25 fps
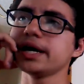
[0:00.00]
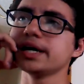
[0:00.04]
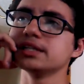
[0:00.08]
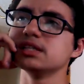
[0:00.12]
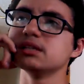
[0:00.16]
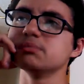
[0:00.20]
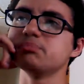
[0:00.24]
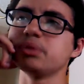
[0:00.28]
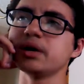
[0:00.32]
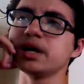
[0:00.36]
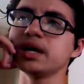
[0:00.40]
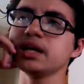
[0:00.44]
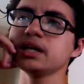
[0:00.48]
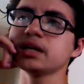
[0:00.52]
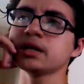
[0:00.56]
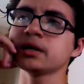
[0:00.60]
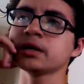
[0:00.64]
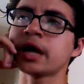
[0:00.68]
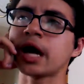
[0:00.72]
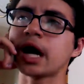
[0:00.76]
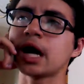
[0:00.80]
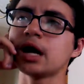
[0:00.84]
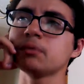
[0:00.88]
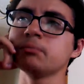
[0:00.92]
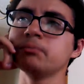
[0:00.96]
Depending on
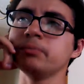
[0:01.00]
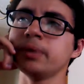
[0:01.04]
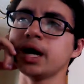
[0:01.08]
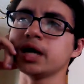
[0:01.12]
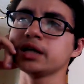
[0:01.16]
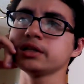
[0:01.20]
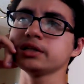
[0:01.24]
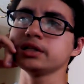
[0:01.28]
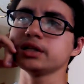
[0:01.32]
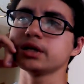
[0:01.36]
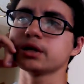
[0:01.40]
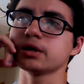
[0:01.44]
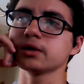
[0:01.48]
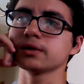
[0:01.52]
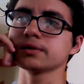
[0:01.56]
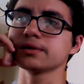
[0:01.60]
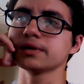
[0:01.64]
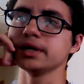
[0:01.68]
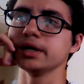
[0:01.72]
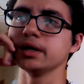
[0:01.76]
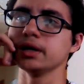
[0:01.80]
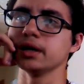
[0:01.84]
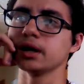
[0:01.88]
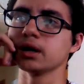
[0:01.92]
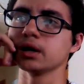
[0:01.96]
how badly hurt
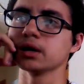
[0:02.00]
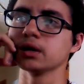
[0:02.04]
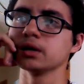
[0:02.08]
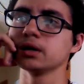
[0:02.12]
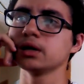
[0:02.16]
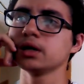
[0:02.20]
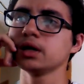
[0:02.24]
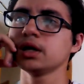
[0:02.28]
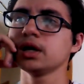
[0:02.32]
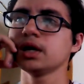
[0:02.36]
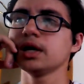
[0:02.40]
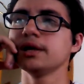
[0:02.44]
they are,